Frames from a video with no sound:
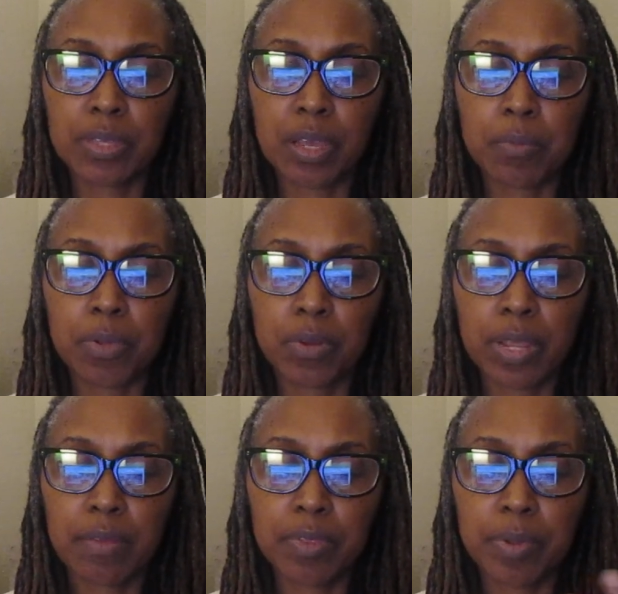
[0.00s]
I'm going
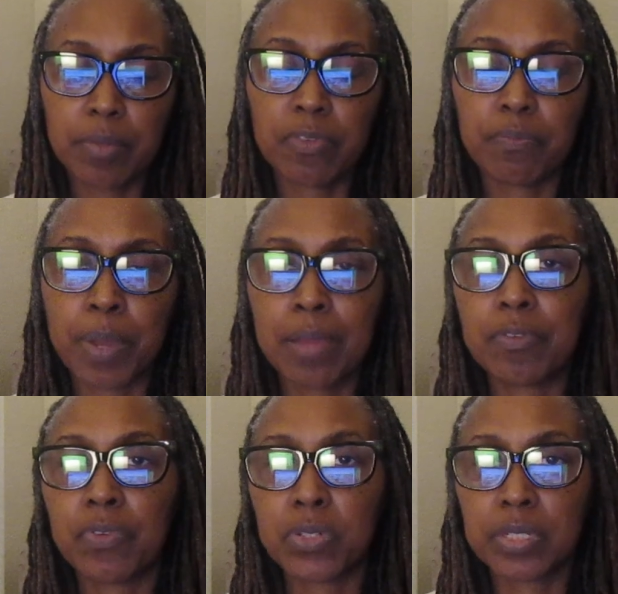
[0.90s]
to have the
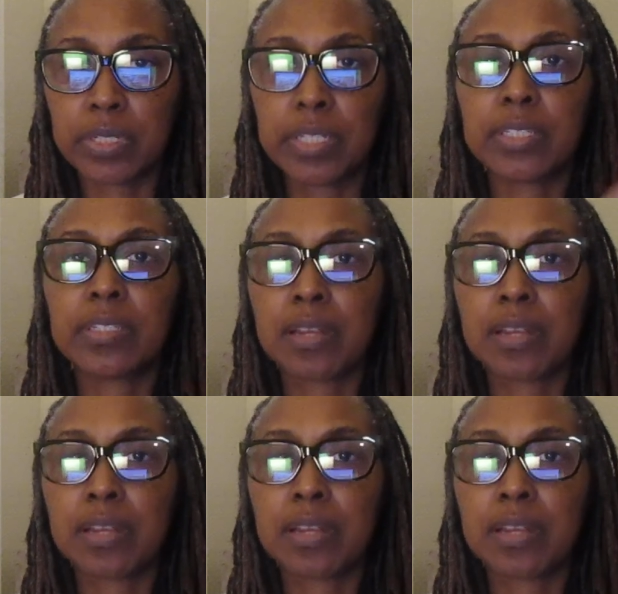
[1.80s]
Bible, verses listed